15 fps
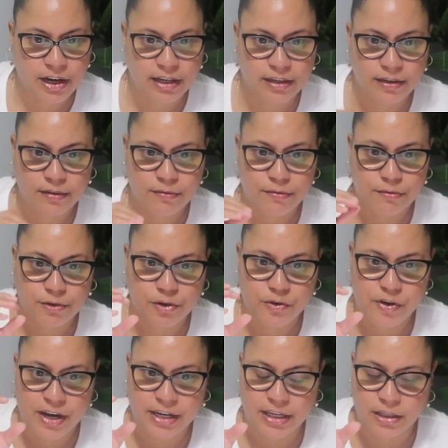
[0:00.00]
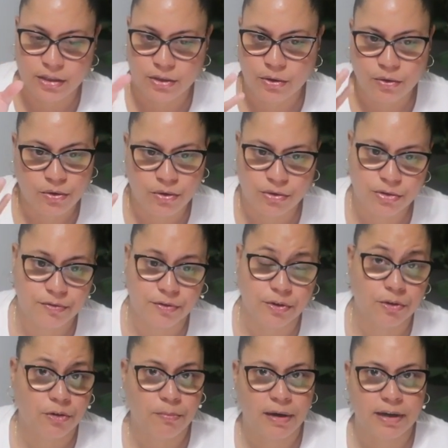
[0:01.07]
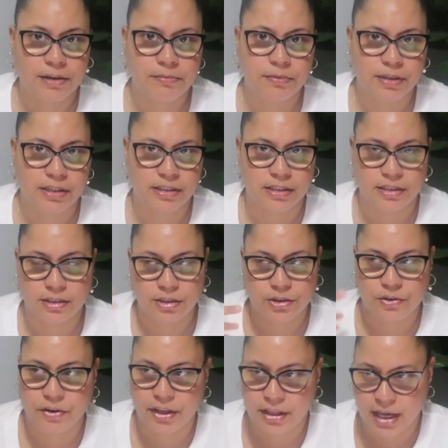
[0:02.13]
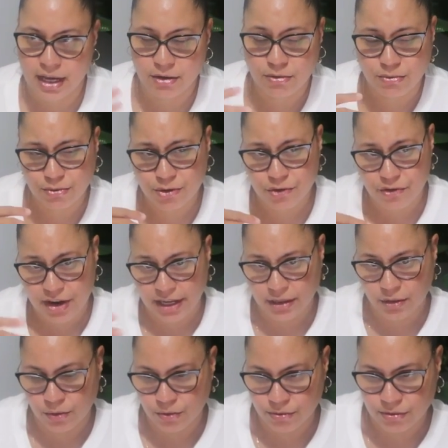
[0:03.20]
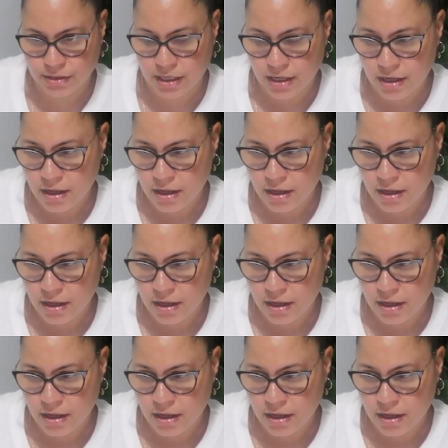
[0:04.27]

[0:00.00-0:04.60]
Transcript: I love creating logos for nobody, because I don't create logos